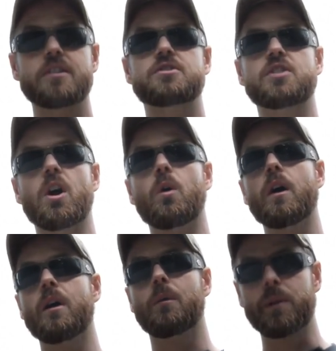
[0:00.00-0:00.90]
So
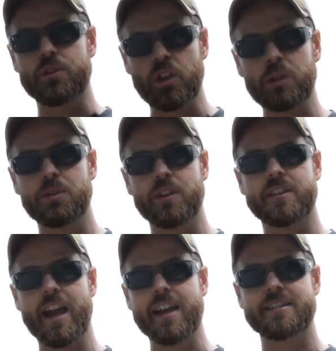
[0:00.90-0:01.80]
we took him to the
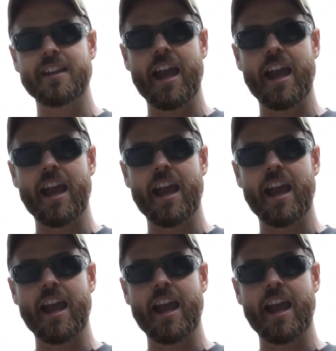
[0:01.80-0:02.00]
test